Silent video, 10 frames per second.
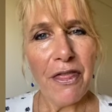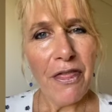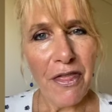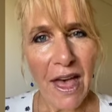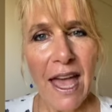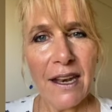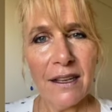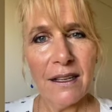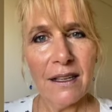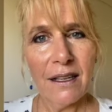that
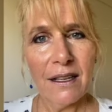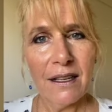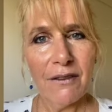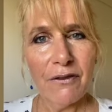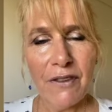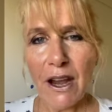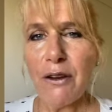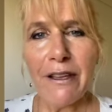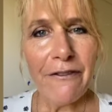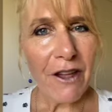
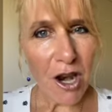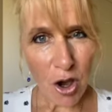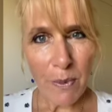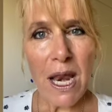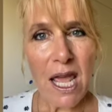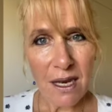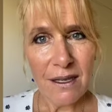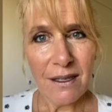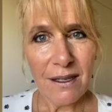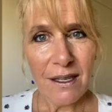very phenomenon
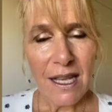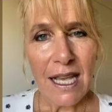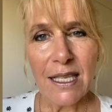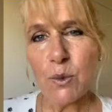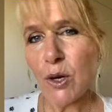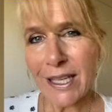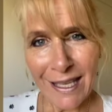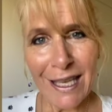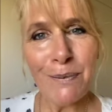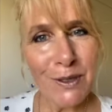is what
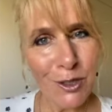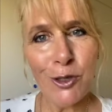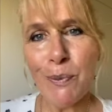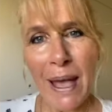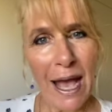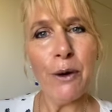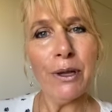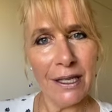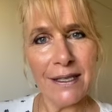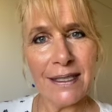keeps you
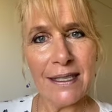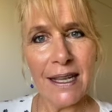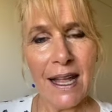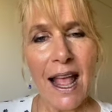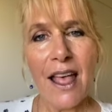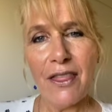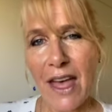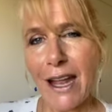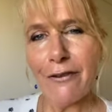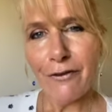powerless.
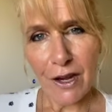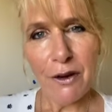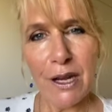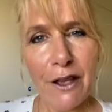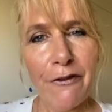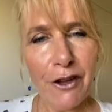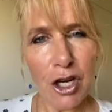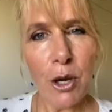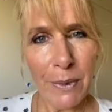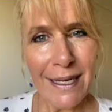That very
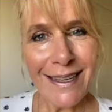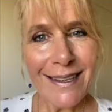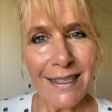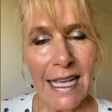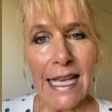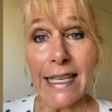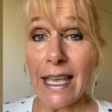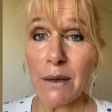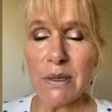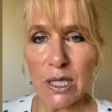phenomenon
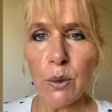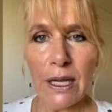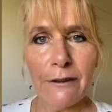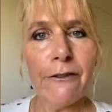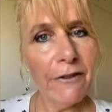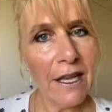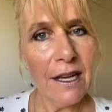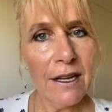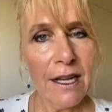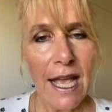keeps you in
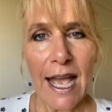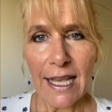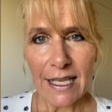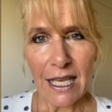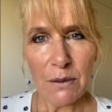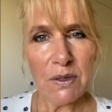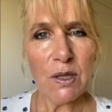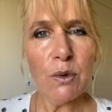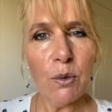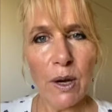fear and keeps
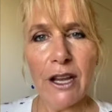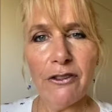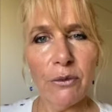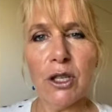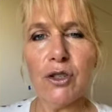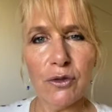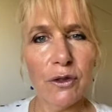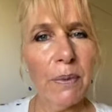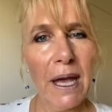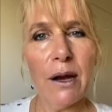you away from the true
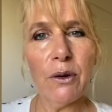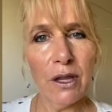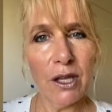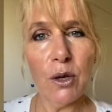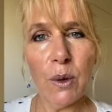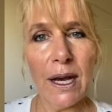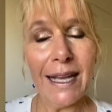power that you are.